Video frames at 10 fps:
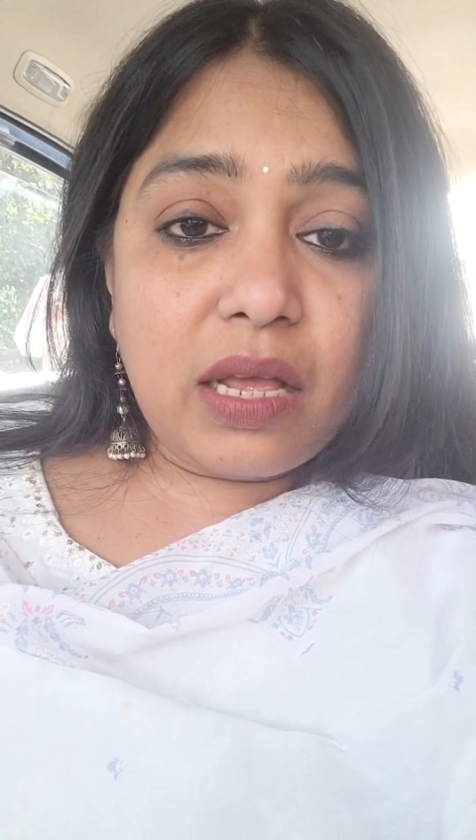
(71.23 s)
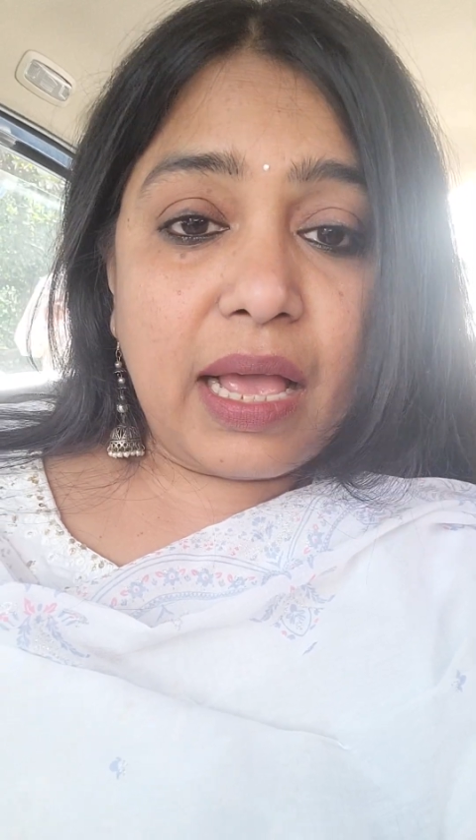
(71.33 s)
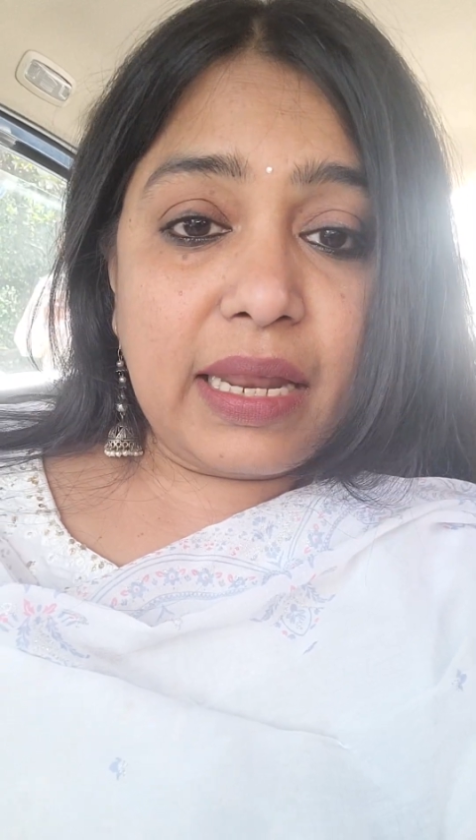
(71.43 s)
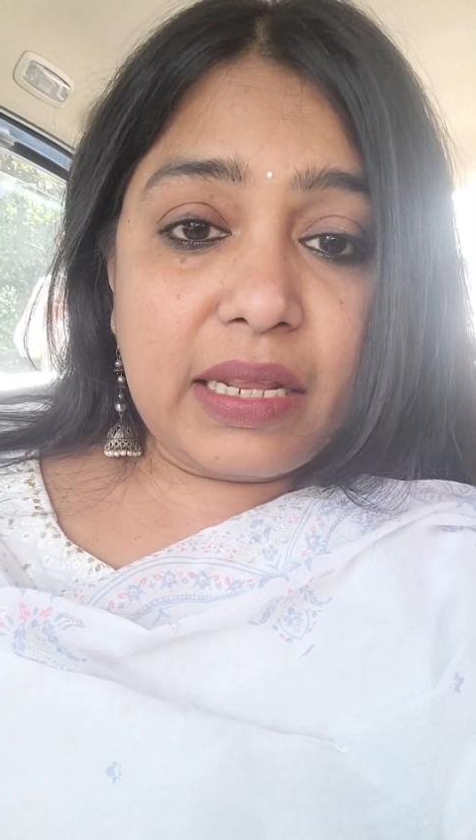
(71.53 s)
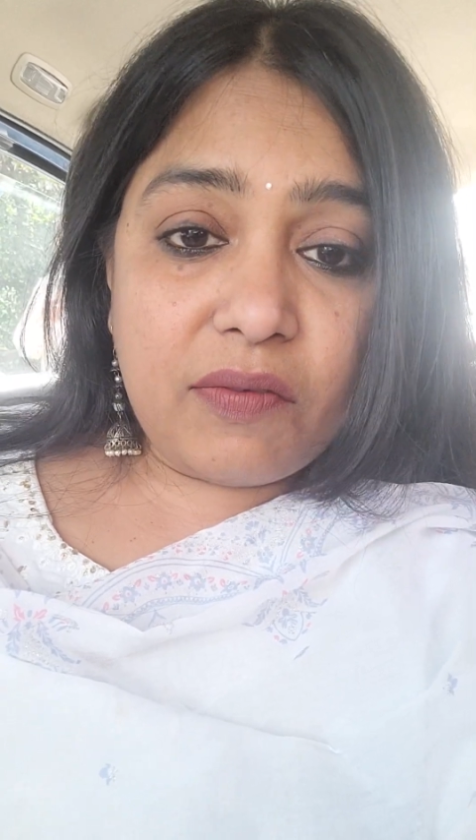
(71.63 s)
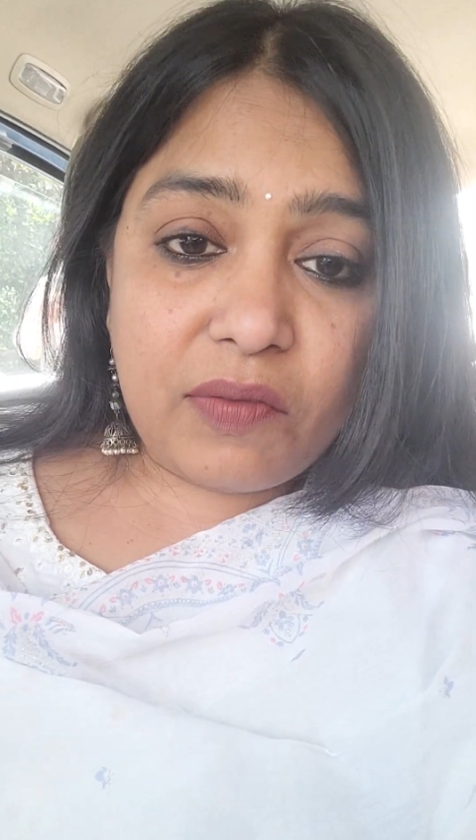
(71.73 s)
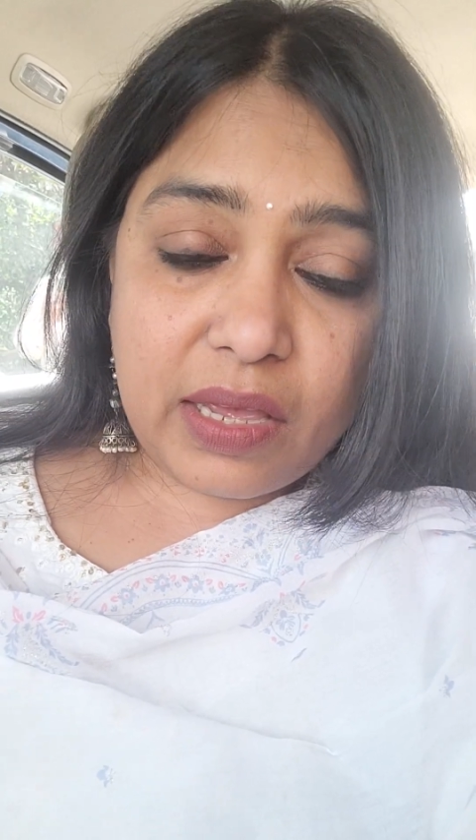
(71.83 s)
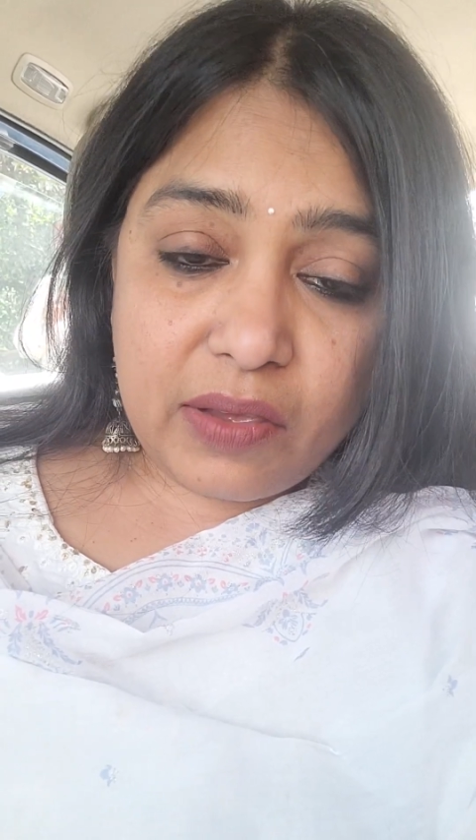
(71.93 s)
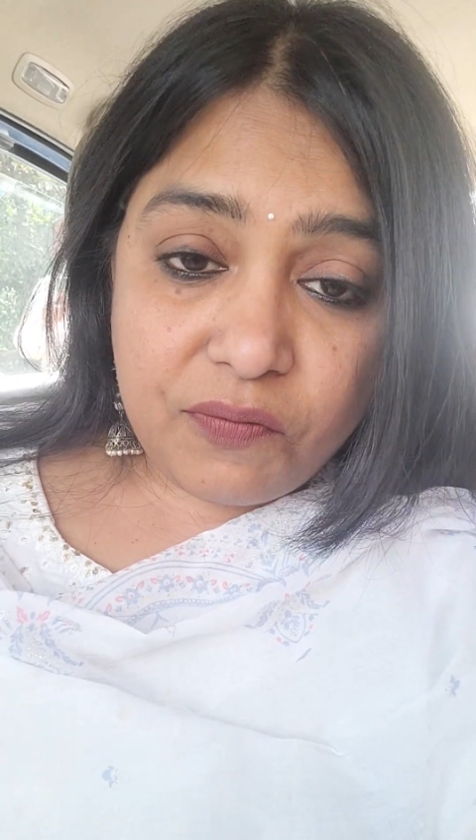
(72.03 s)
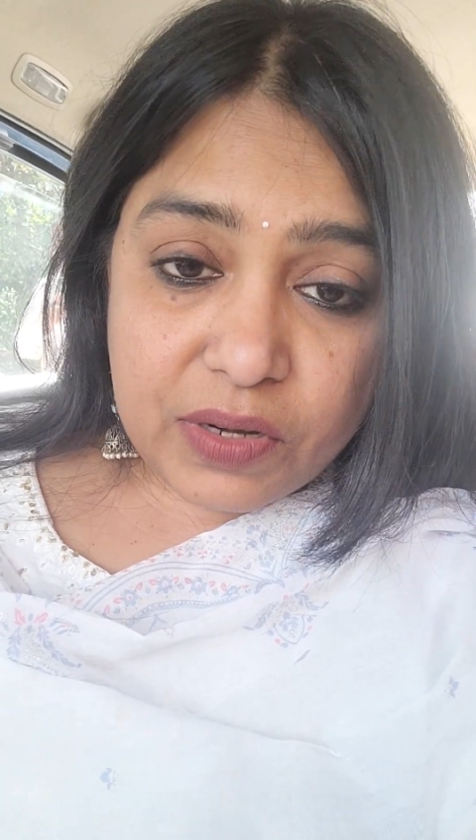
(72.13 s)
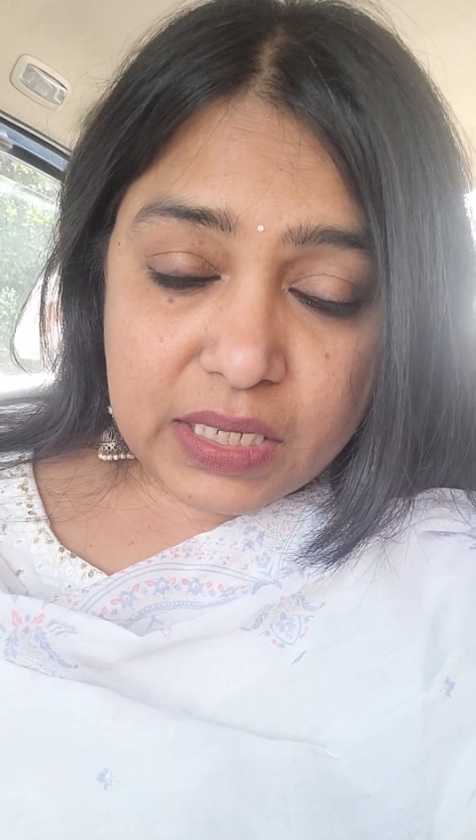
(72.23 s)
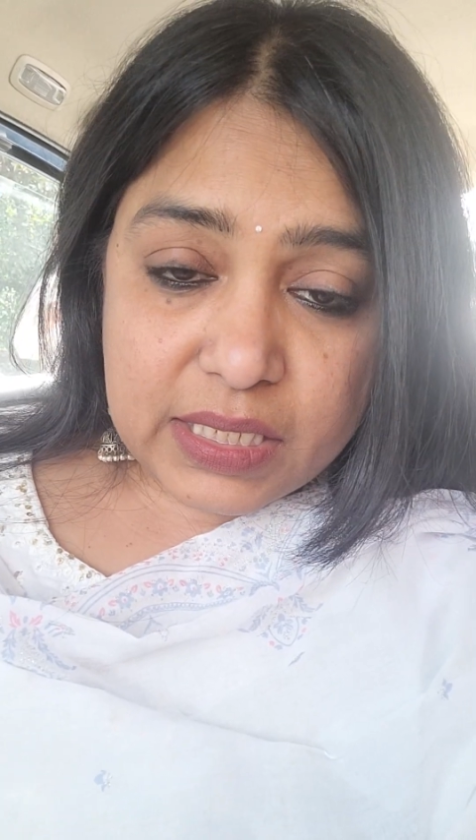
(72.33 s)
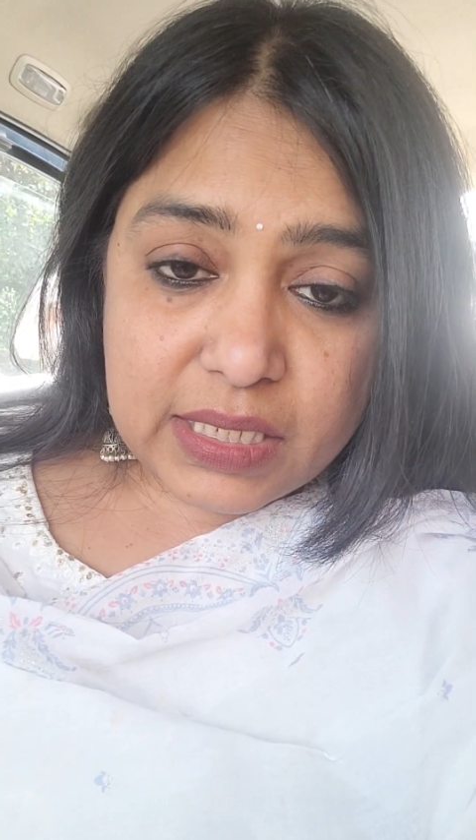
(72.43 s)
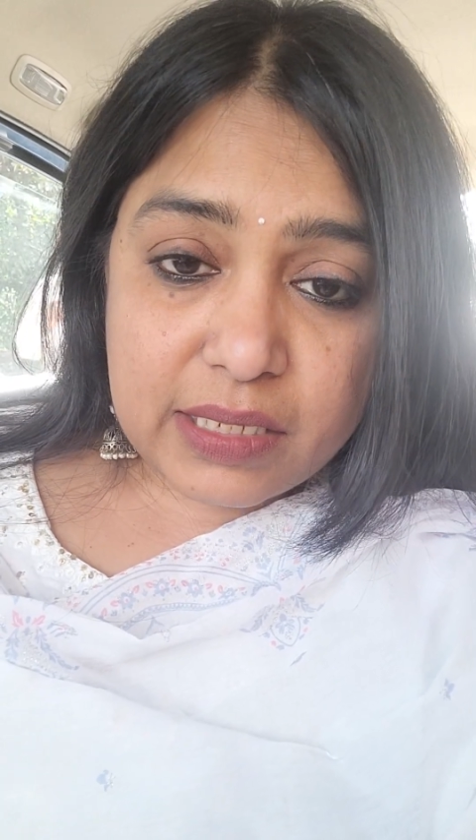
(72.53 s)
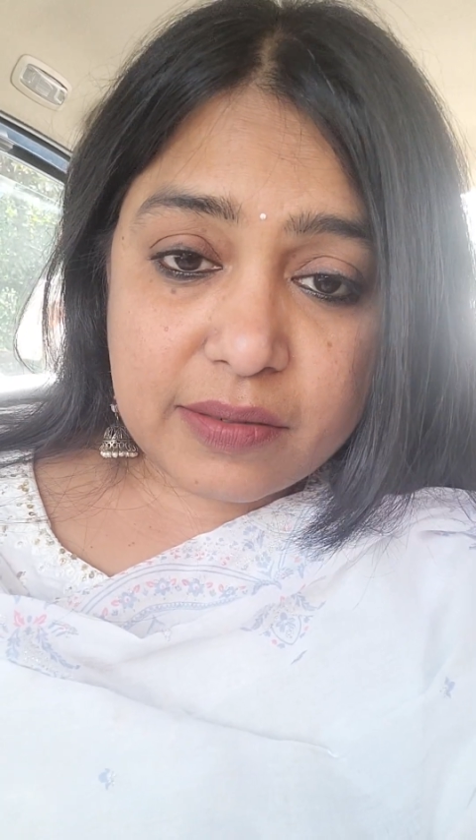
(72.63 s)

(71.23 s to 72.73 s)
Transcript: And if it is